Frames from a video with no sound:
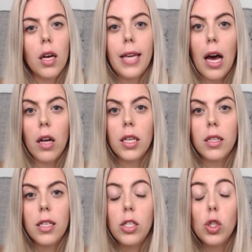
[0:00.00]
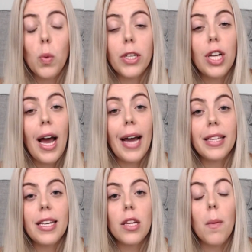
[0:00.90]
calculus, which I
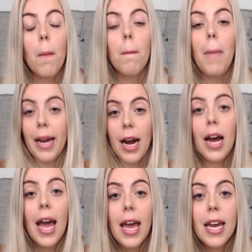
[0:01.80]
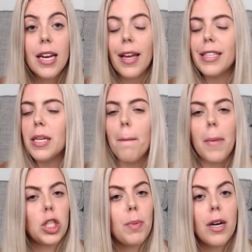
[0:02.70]
did, I got A and like did
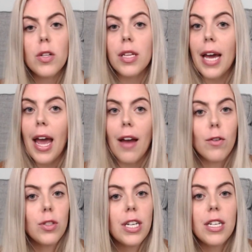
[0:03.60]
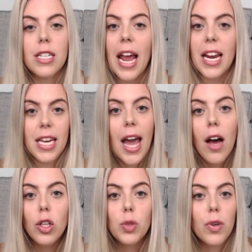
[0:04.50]
much better than I ever did in any
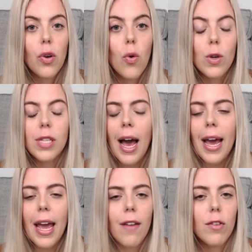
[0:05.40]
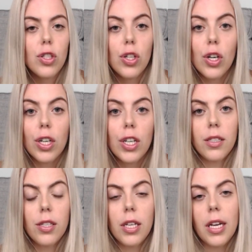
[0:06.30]
algebra course that I ever took.
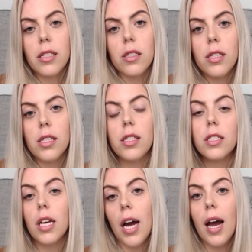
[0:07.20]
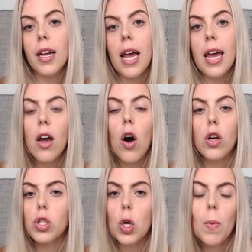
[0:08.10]
And statistics I got A
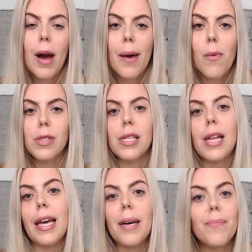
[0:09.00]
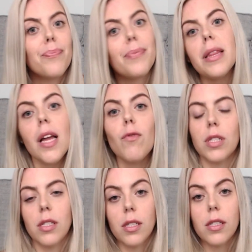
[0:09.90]
also, but I wasn't like in love
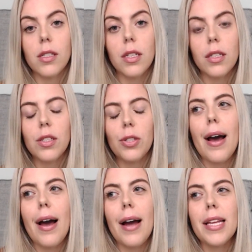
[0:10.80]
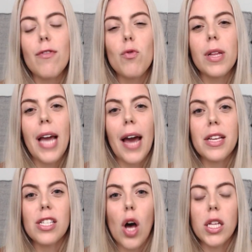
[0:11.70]
with statistics. I never really had
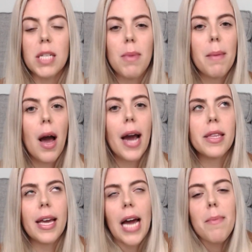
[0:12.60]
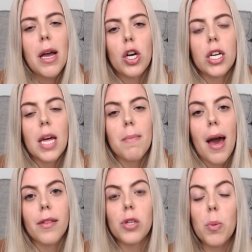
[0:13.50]
these thoughts in my mind like, I'm not good at
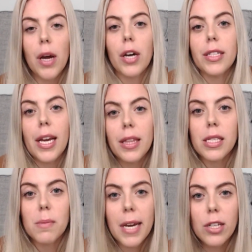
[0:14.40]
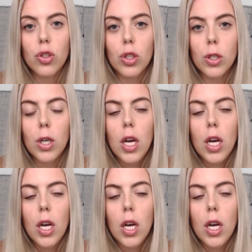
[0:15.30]
math, so I'm not going to take this major.